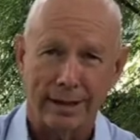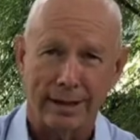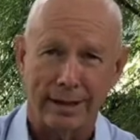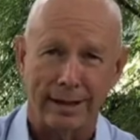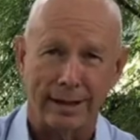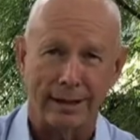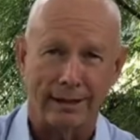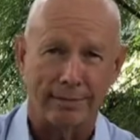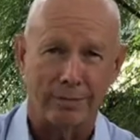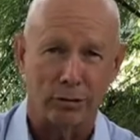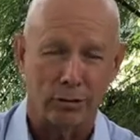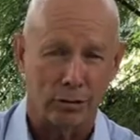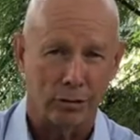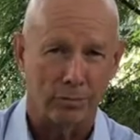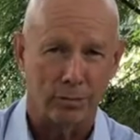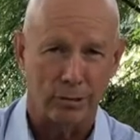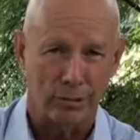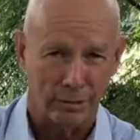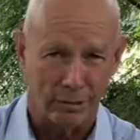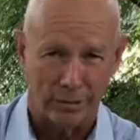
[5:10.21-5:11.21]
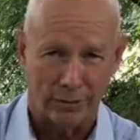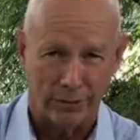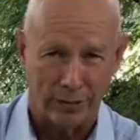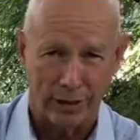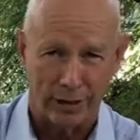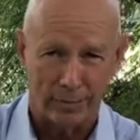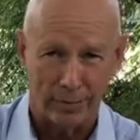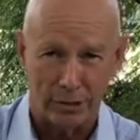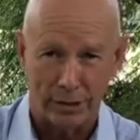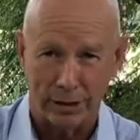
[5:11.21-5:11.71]
and more of the
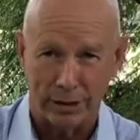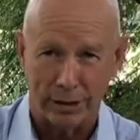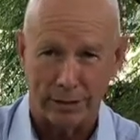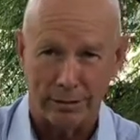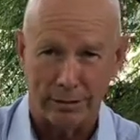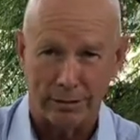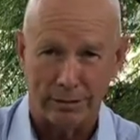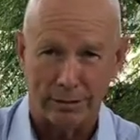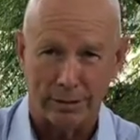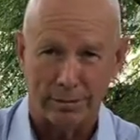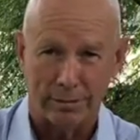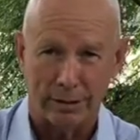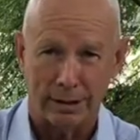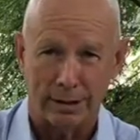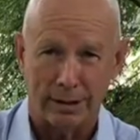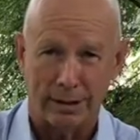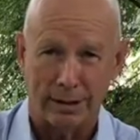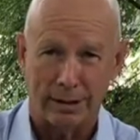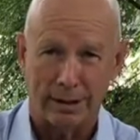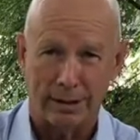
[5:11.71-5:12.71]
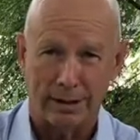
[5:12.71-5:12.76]
farmers are going to be